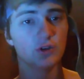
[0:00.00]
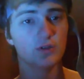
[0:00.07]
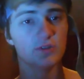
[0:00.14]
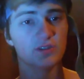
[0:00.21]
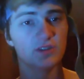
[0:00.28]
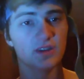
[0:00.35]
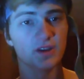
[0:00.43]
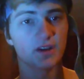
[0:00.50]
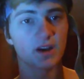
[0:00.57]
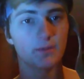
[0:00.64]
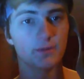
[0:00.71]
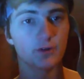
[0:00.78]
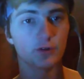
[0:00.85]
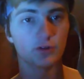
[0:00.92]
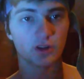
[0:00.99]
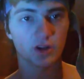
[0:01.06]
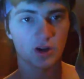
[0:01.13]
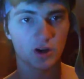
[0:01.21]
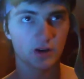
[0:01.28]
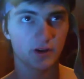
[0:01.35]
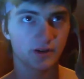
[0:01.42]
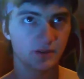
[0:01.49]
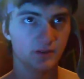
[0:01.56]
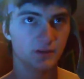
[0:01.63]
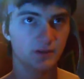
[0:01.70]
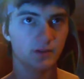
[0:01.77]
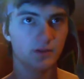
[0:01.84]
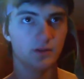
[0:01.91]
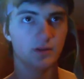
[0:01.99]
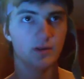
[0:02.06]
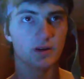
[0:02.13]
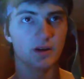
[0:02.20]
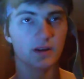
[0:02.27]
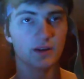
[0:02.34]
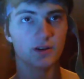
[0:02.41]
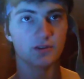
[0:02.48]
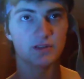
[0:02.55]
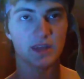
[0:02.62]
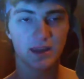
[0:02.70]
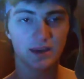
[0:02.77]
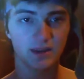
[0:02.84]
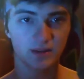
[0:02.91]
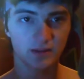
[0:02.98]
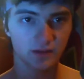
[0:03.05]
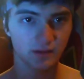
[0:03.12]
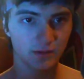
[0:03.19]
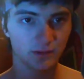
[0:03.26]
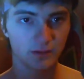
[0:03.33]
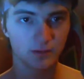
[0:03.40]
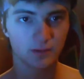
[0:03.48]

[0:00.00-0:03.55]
So if you see it coming early on, you know, take it easy.